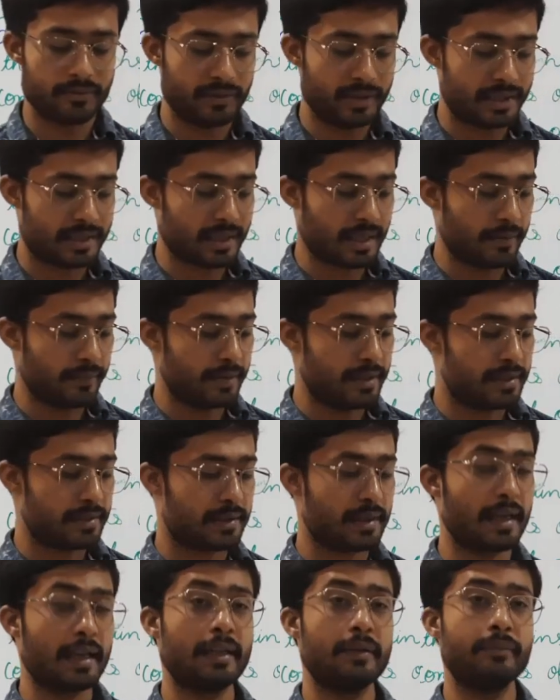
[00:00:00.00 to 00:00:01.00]
vitamins
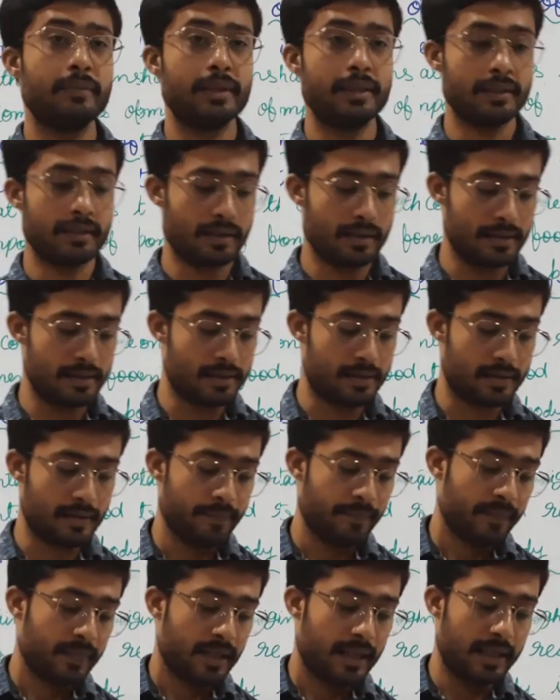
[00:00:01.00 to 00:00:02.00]
and minerals
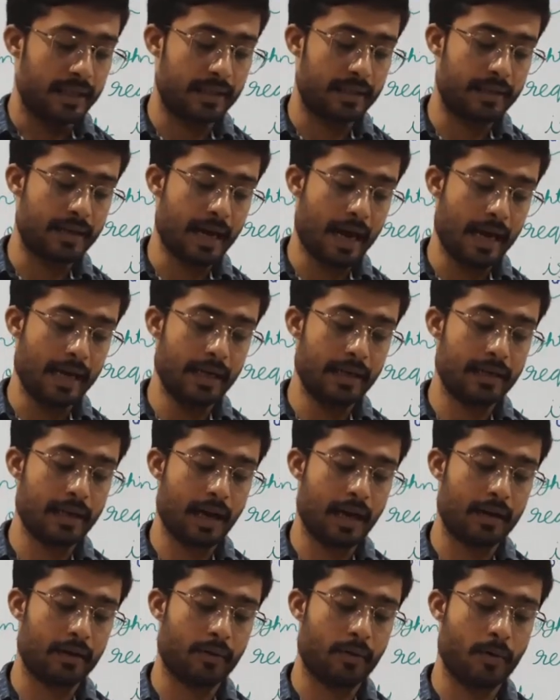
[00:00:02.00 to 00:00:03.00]
in the diet
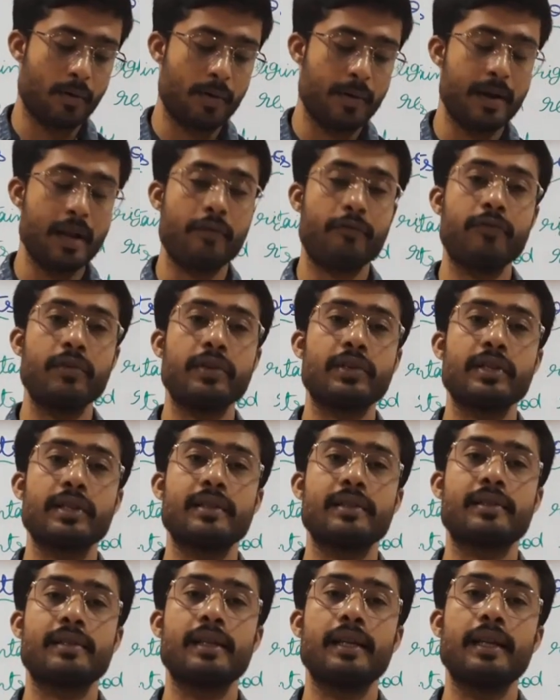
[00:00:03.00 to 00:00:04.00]
are called
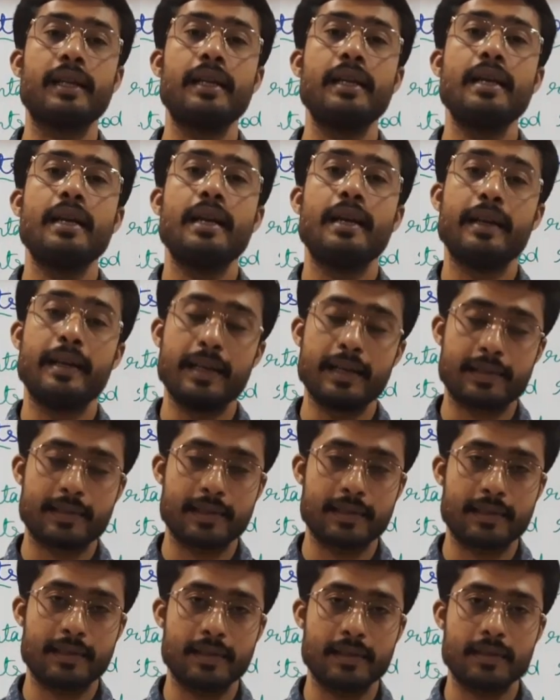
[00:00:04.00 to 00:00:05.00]
deficiency
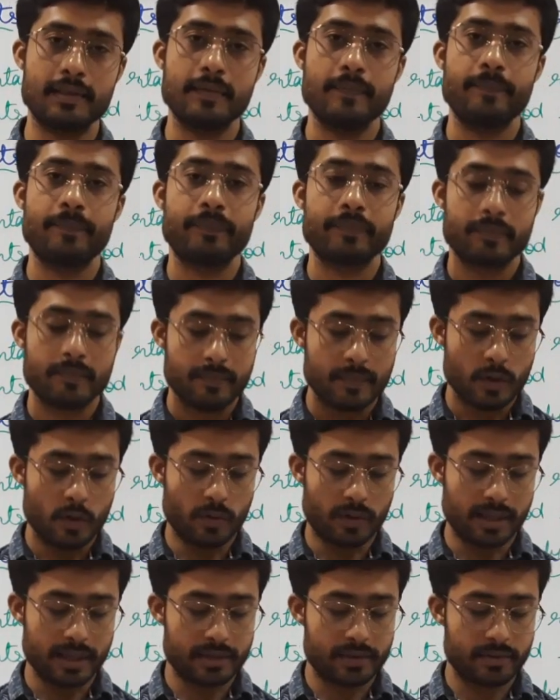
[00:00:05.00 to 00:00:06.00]
diseases.
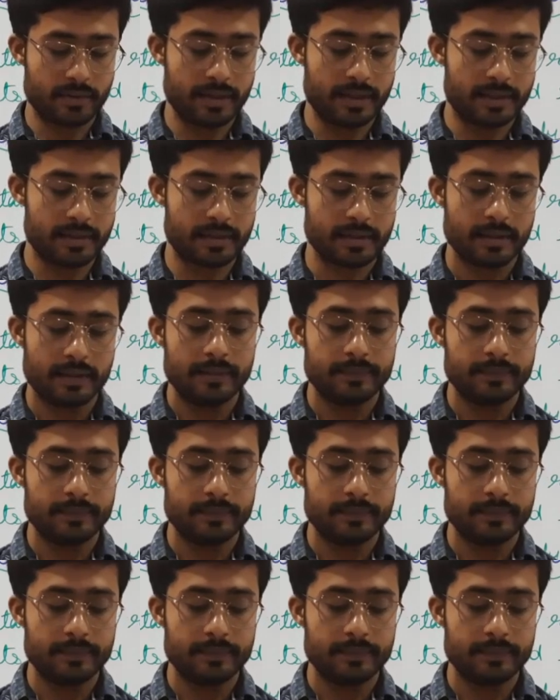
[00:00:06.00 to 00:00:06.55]
Okay students,